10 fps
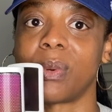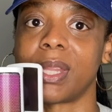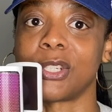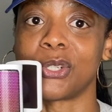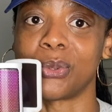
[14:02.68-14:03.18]

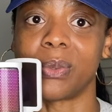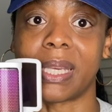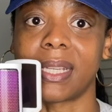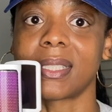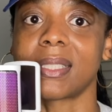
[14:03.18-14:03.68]
within two
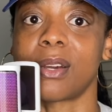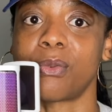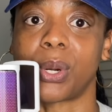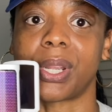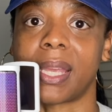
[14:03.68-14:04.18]
weeks of
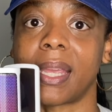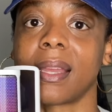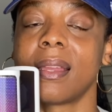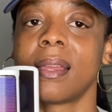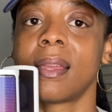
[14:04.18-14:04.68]

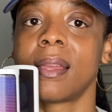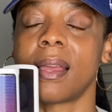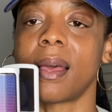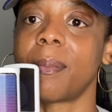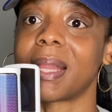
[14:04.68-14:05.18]
working
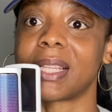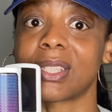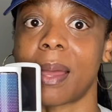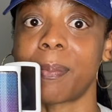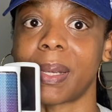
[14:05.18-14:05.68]
um, at
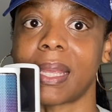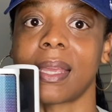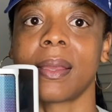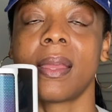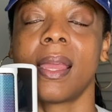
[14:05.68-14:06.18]
this
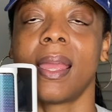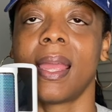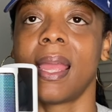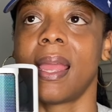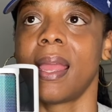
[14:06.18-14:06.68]
company.
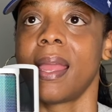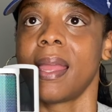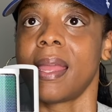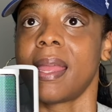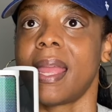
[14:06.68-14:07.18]

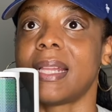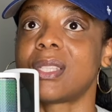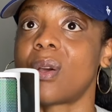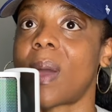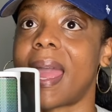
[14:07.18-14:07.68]
And
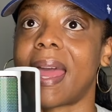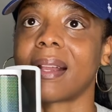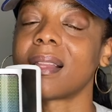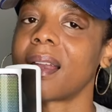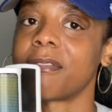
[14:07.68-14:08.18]
so I
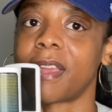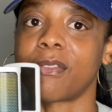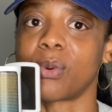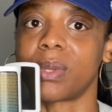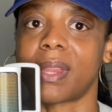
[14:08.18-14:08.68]
had a lot of
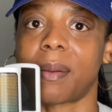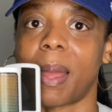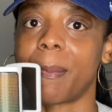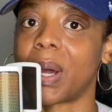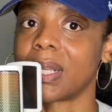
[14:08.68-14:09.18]
favor with like
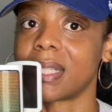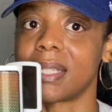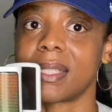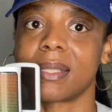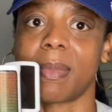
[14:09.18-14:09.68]
my
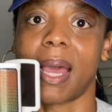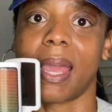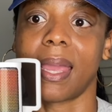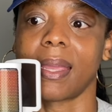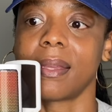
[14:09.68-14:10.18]
bosses,
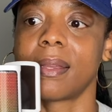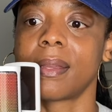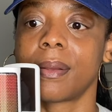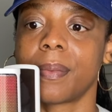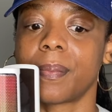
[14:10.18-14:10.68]
my
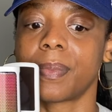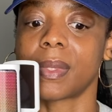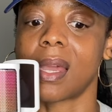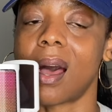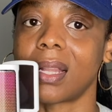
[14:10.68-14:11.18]

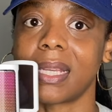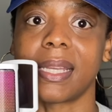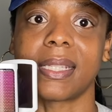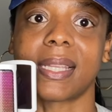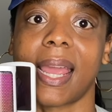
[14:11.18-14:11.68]

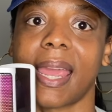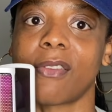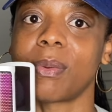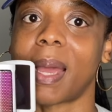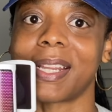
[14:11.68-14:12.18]
colleagues, like
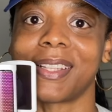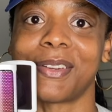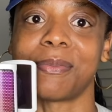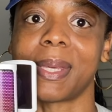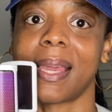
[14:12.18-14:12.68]
everybody
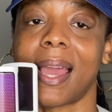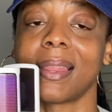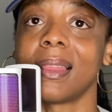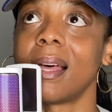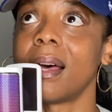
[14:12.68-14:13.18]
loved me. I
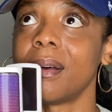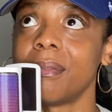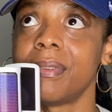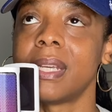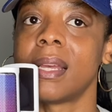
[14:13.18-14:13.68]

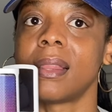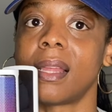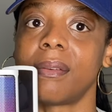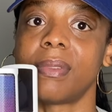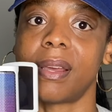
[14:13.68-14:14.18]
loved,
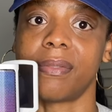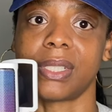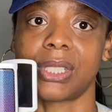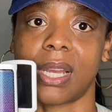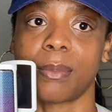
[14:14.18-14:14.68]
love, love
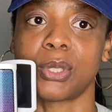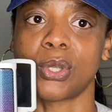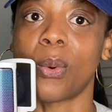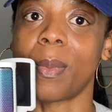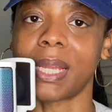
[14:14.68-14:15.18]
this job
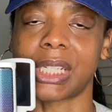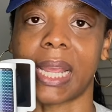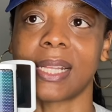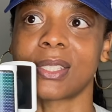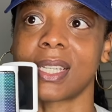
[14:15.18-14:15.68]
so much. I
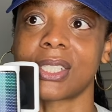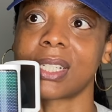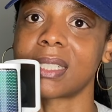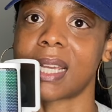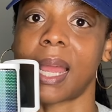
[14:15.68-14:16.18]
had such a
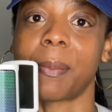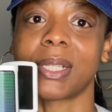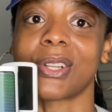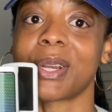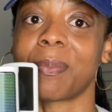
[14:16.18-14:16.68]
good time.
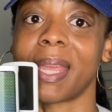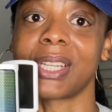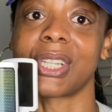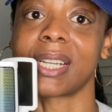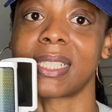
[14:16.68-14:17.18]
I started
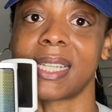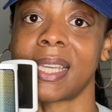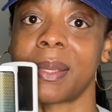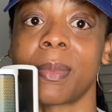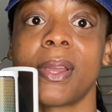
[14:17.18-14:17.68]
managing a
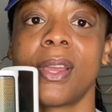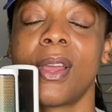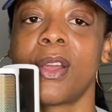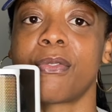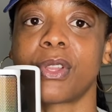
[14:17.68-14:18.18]
team
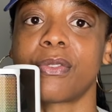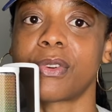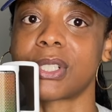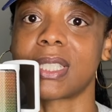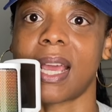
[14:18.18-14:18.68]
for the
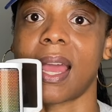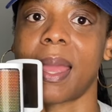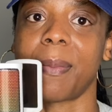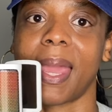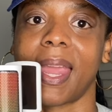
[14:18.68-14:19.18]
first
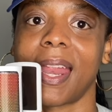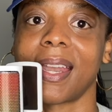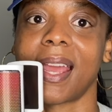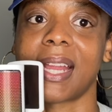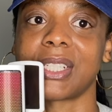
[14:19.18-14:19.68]
time,
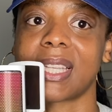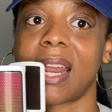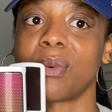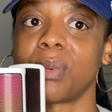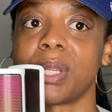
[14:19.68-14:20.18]
and I just
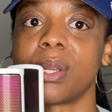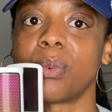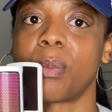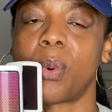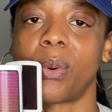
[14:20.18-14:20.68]
had a really
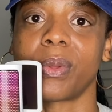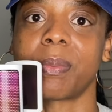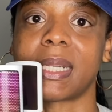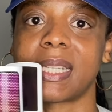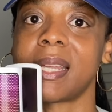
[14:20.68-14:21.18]
good rapport
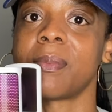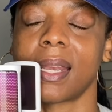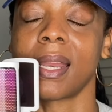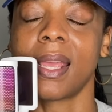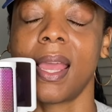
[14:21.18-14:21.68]
with my team.
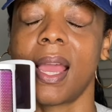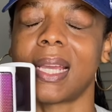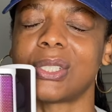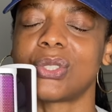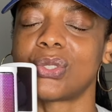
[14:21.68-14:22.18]
And
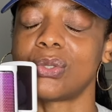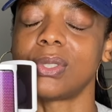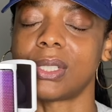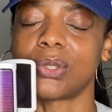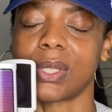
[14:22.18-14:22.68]
I just
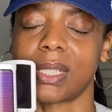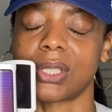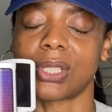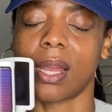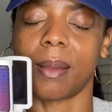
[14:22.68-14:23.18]
truly enjoyed
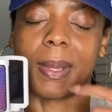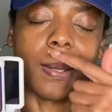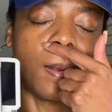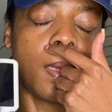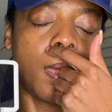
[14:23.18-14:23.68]
this job.
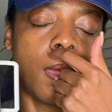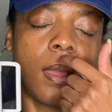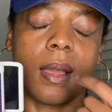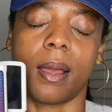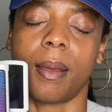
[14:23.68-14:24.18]
And
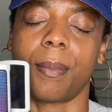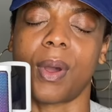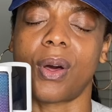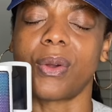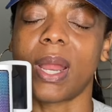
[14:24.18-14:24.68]

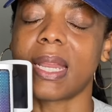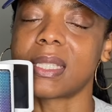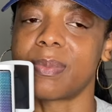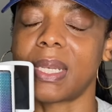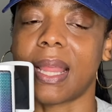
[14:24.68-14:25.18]
um, although I
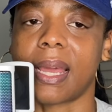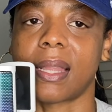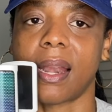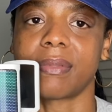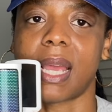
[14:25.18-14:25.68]
didn't spend like a
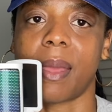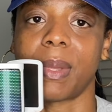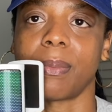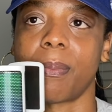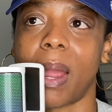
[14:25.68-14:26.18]
lot of time
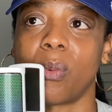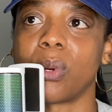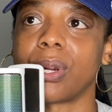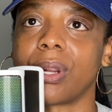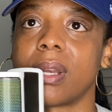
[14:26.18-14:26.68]
in my
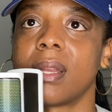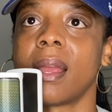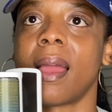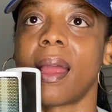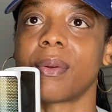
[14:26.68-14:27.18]
word,
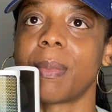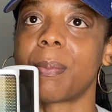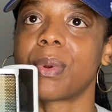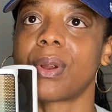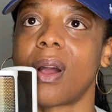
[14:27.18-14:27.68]
I
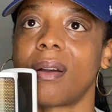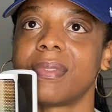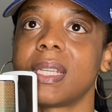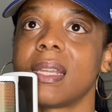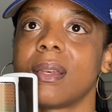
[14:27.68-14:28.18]
remember
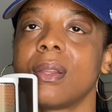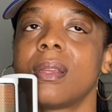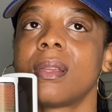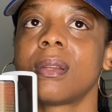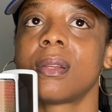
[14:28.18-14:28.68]
often
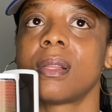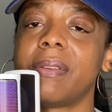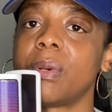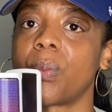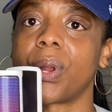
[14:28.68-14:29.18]

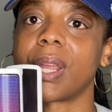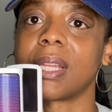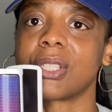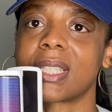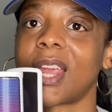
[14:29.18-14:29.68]
leaving work
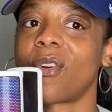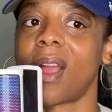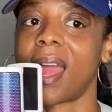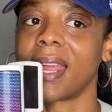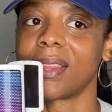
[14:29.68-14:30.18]
and just like
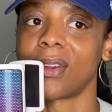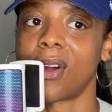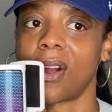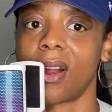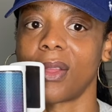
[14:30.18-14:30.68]
crying in the
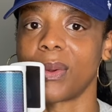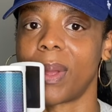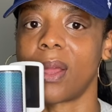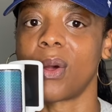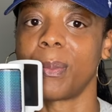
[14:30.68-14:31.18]
car on the
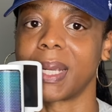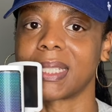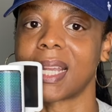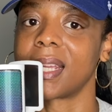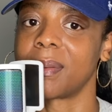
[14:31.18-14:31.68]
way home
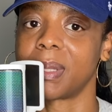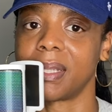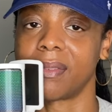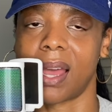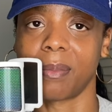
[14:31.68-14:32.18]
because I couldn't
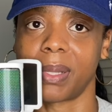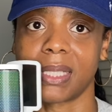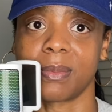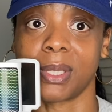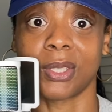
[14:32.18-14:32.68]
believe God
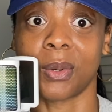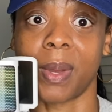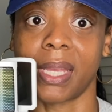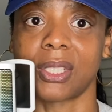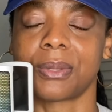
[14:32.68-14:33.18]
blessed me so
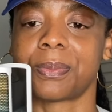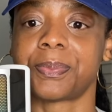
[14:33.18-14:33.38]
much.